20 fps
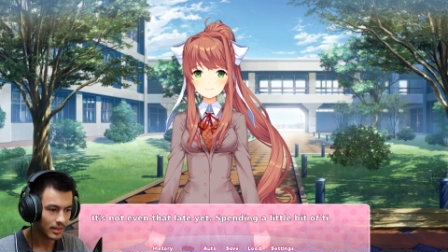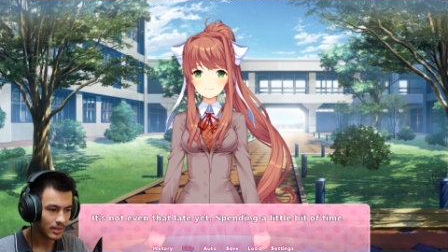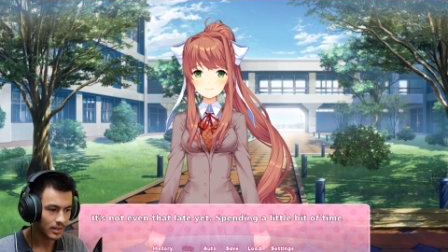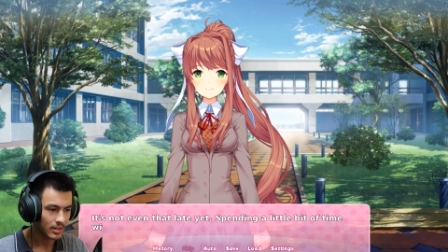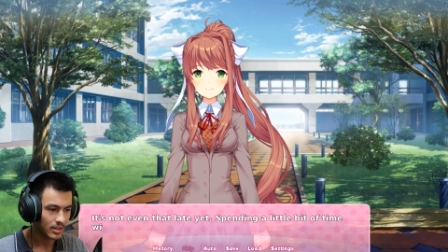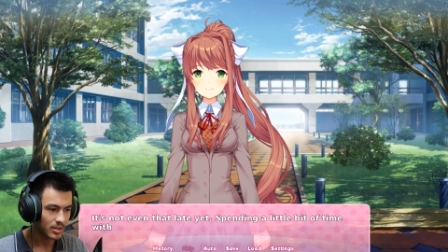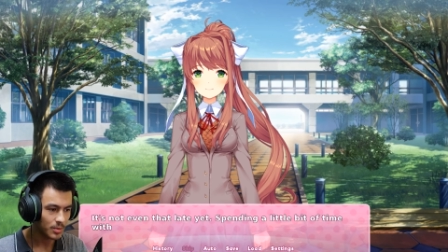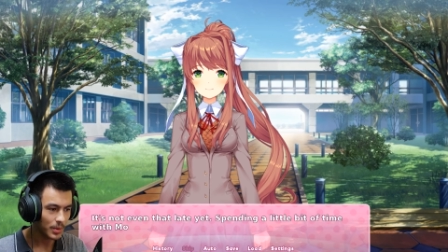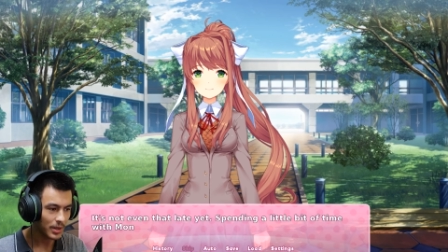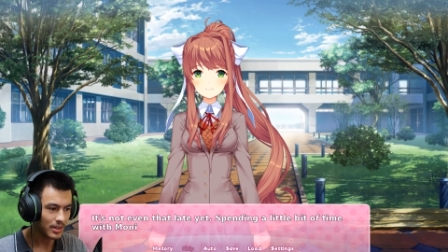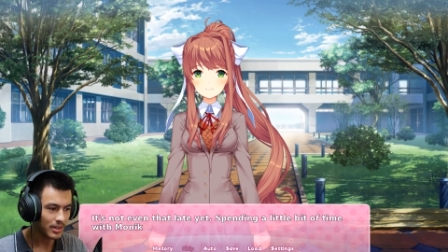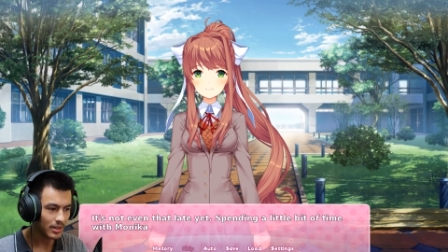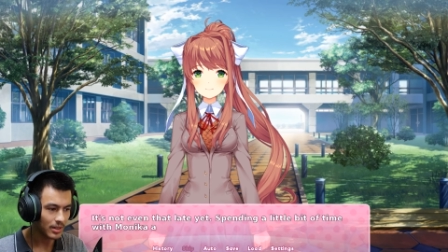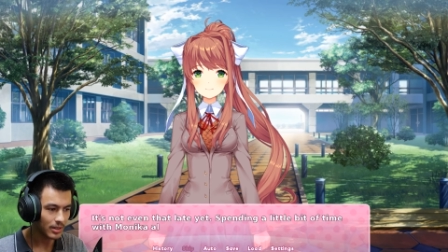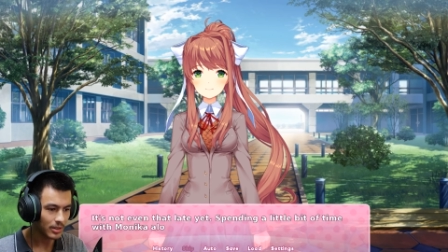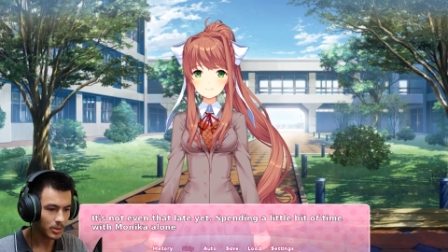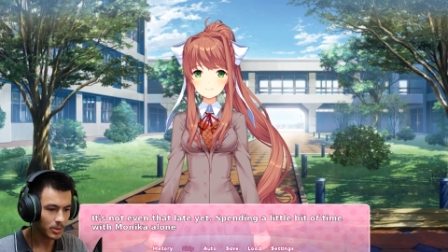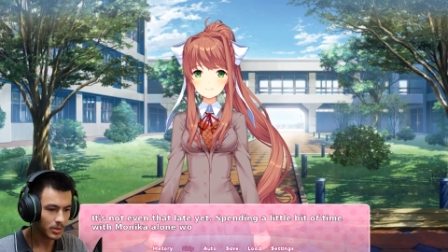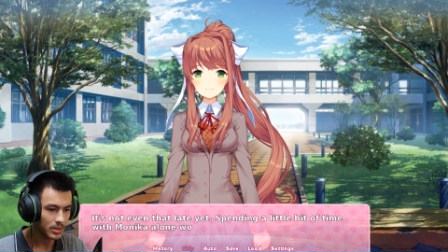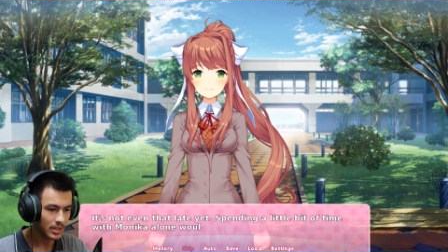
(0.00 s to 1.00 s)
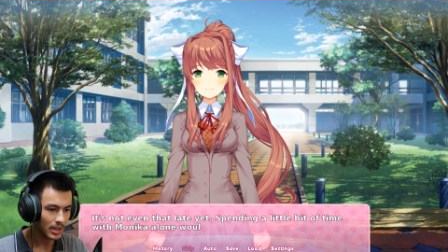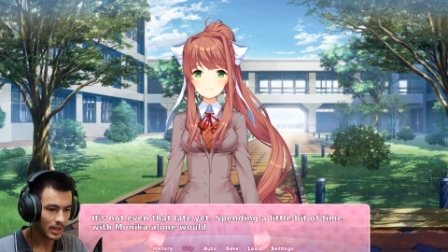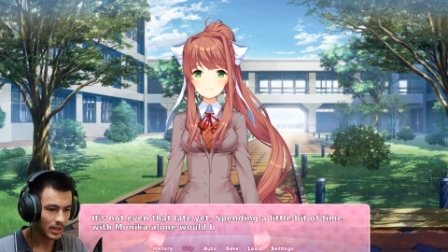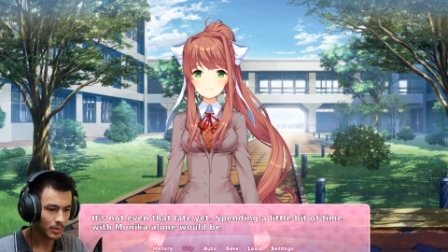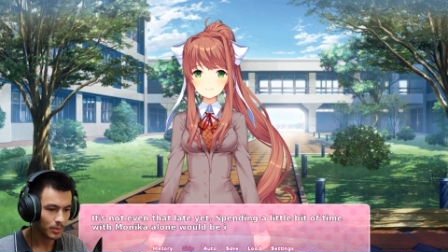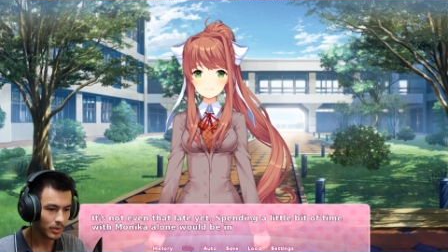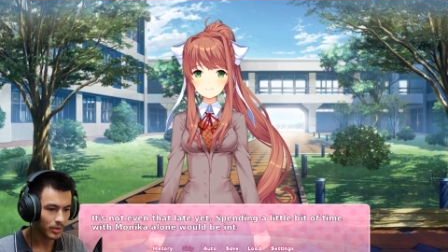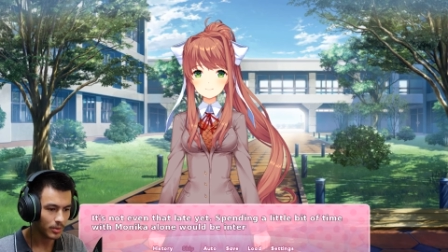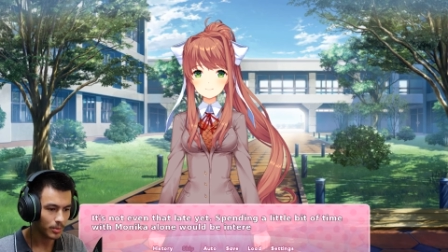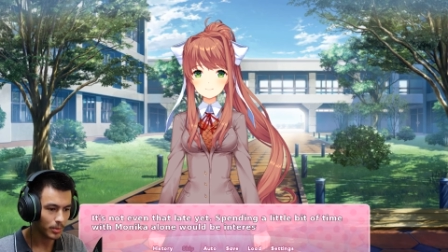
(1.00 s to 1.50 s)
Spending a little time
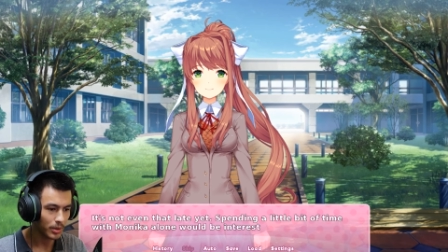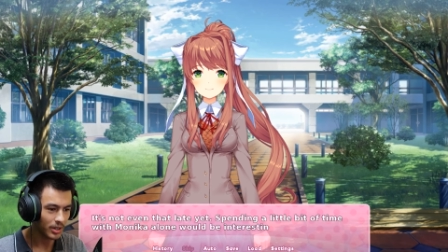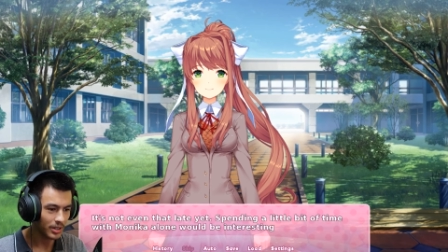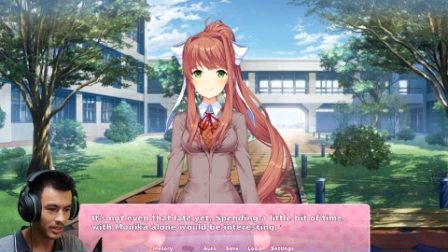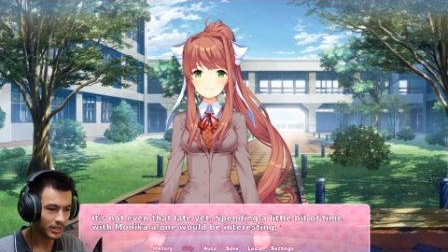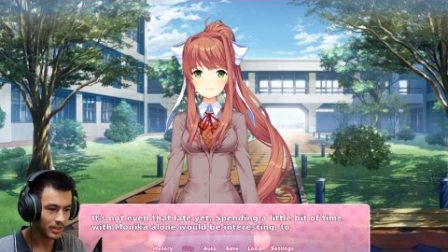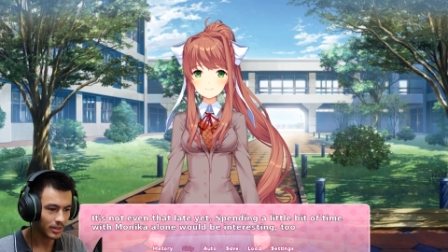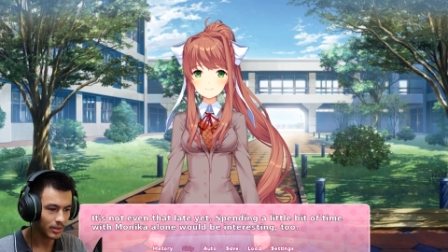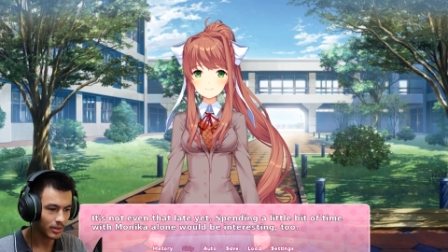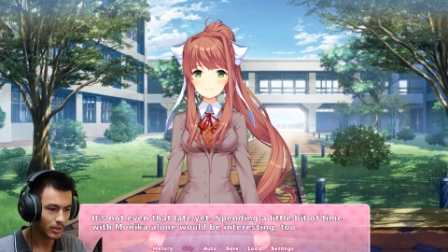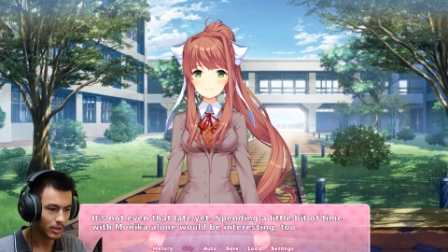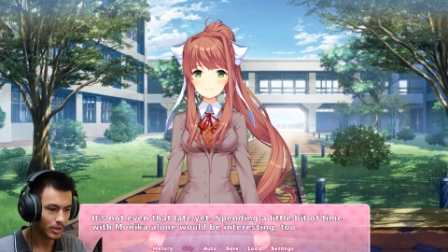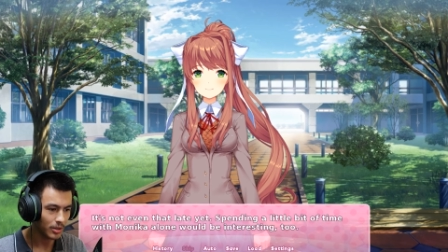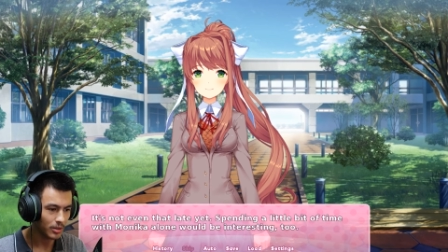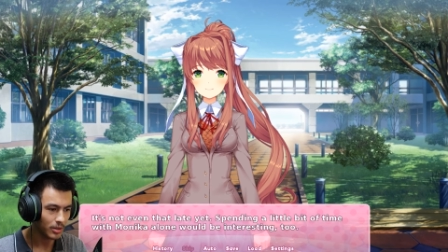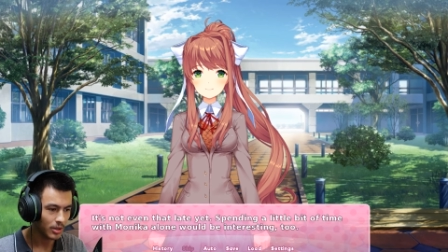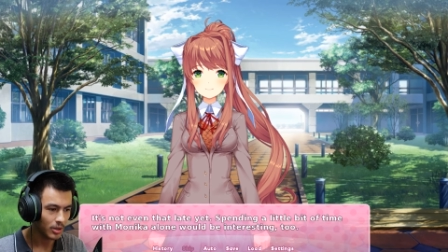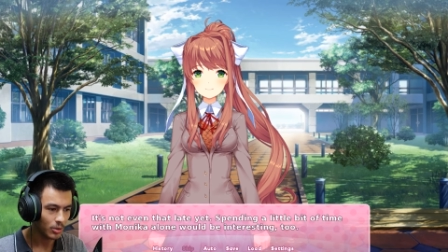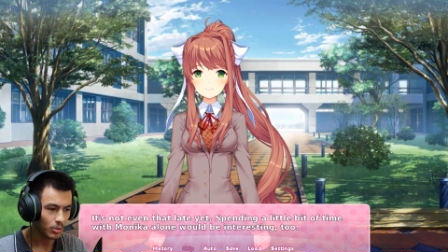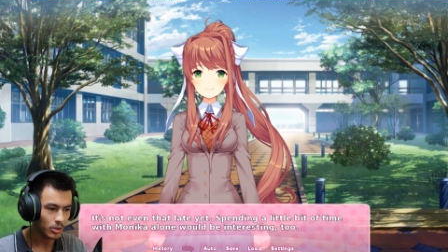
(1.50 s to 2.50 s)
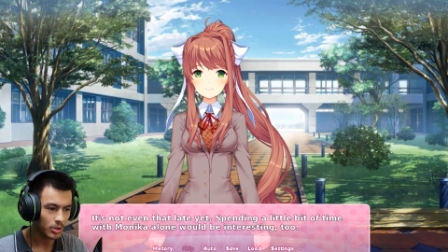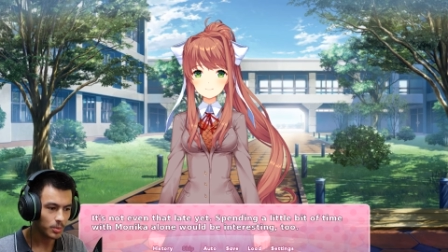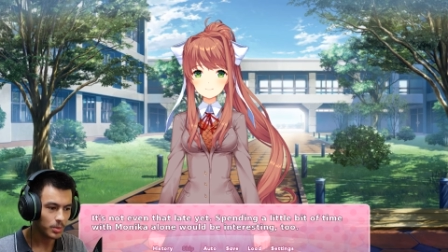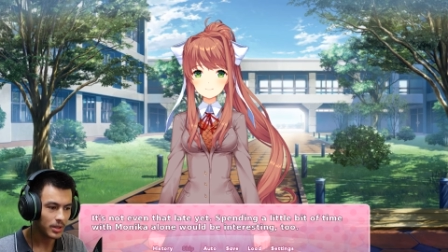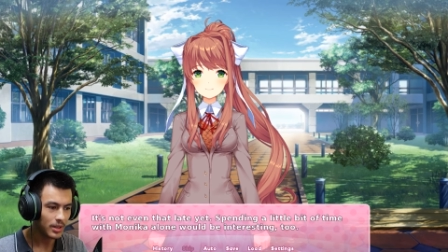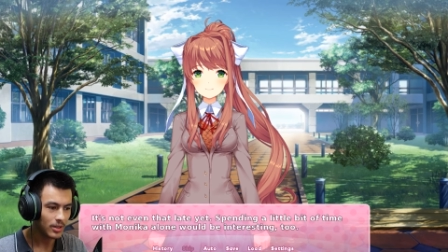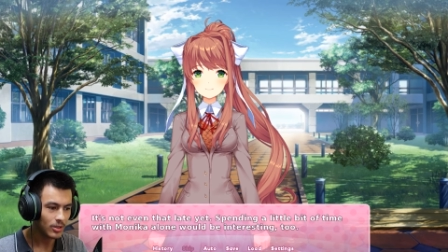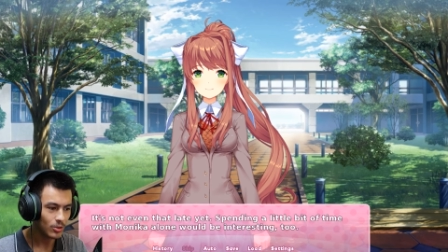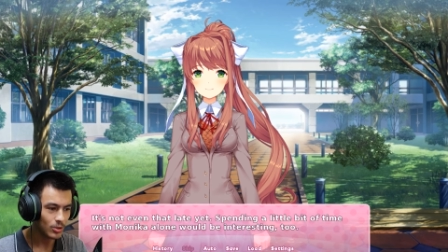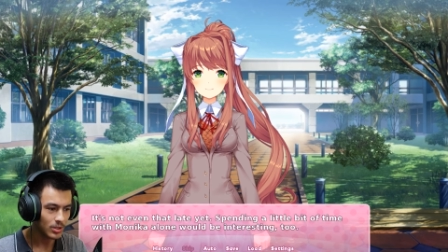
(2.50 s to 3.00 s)
with Monica alone would be
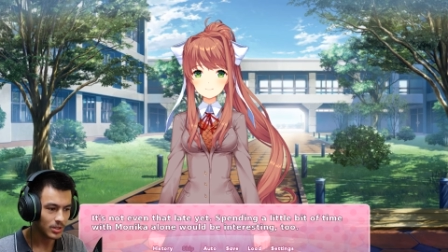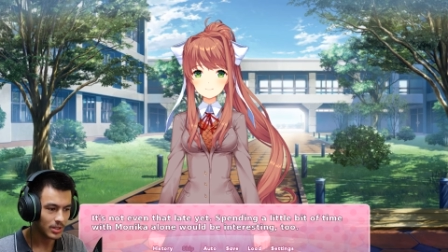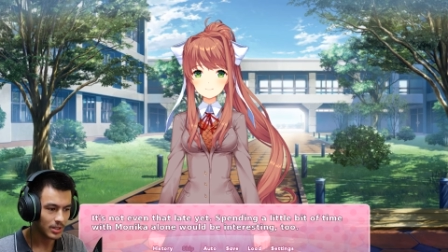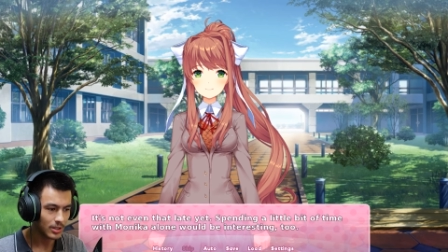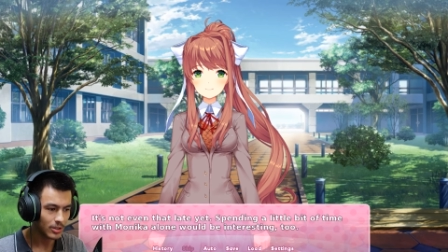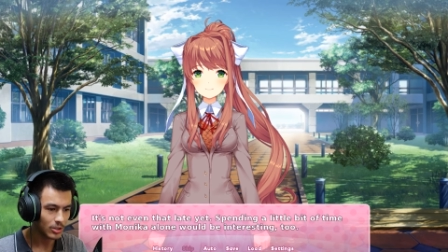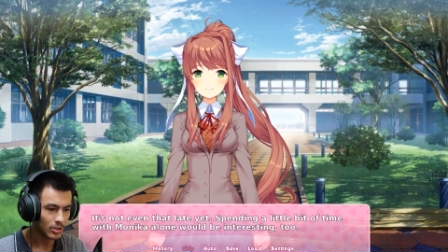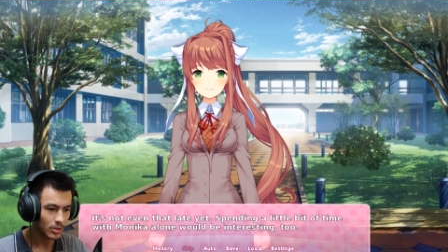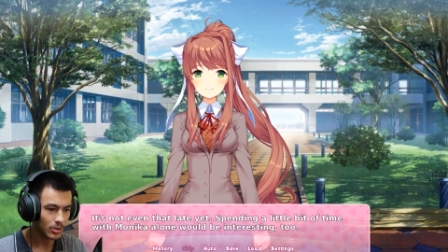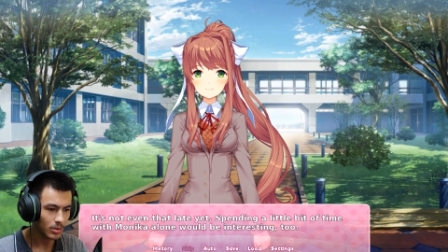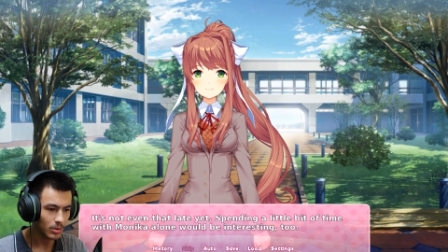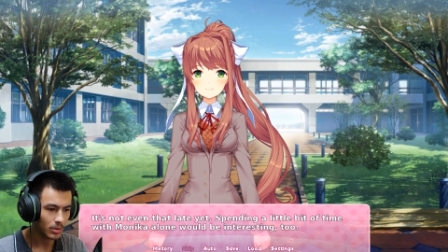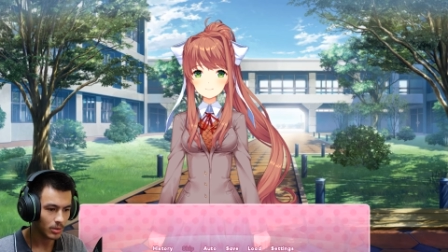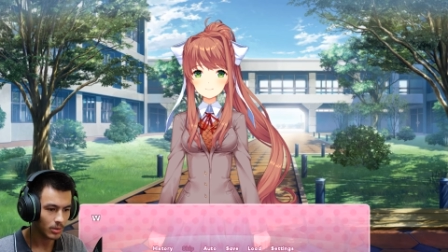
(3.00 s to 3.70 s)
interesting too.